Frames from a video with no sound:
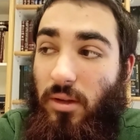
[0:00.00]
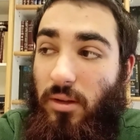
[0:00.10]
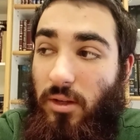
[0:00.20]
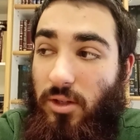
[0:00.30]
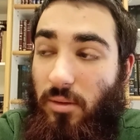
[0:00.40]

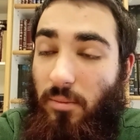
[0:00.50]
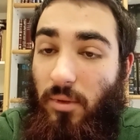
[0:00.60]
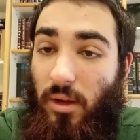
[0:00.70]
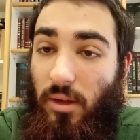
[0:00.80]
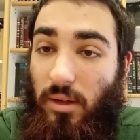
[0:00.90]

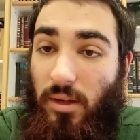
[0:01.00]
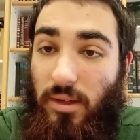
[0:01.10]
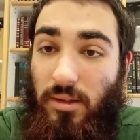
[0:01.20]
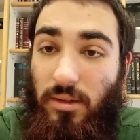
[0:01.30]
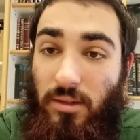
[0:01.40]
Neshama
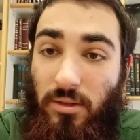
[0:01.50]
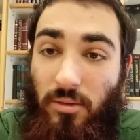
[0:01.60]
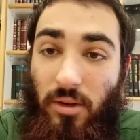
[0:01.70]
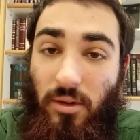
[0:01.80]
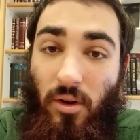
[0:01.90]
Knesset
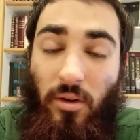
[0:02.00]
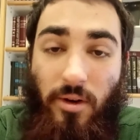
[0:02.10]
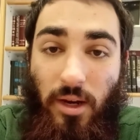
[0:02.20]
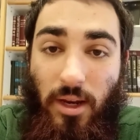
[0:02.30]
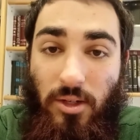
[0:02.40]
Yisrael, the
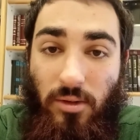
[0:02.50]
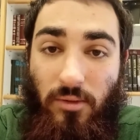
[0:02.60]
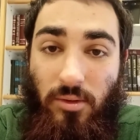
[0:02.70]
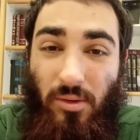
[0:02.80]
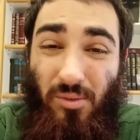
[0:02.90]
congregation of
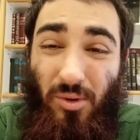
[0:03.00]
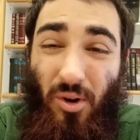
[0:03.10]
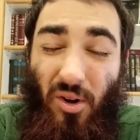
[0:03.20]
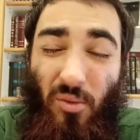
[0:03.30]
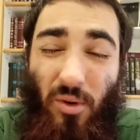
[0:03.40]
Israel. We're
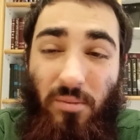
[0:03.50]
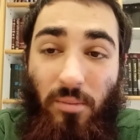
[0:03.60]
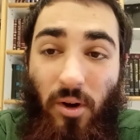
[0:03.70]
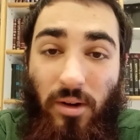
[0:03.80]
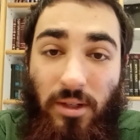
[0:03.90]
all one
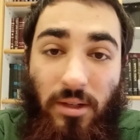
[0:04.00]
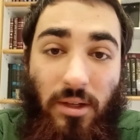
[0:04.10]
body.